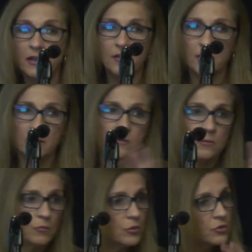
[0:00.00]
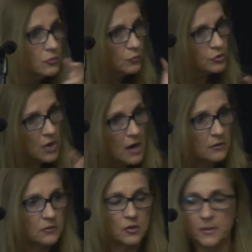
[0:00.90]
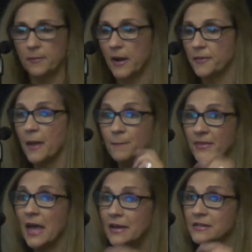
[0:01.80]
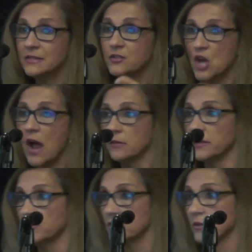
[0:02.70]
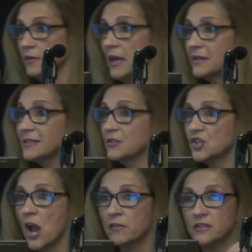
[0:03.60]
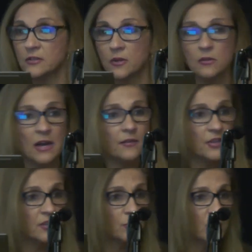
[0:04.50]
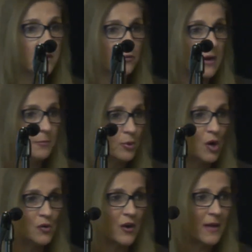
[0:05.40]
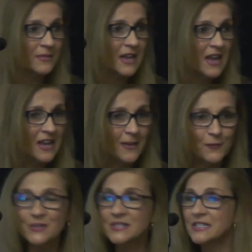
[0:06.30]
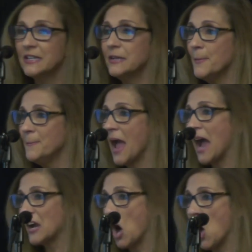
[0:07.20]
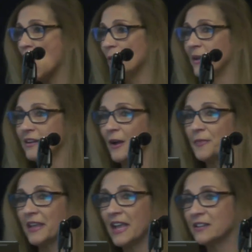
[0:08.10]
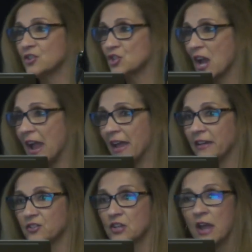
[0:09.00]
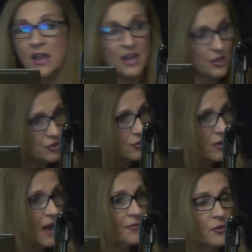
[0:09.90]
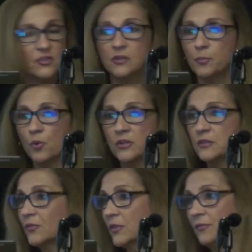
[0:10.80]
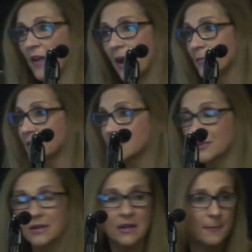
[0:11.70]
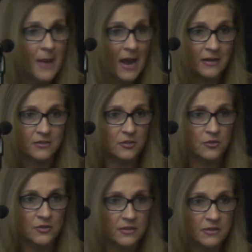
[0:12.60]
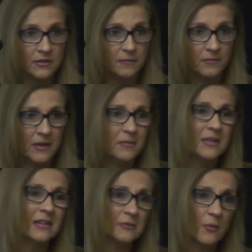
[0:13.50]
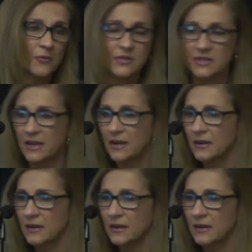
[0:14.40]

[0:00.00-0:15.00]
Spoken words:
And we'll talk a little bit about that. But that is the challenge. That is the challenge. So a lot of these really great programs, if you send them back home and nothing has changed and you don't have those supports for the families, they're going to come back into your system. I mean, that's what we're seeing.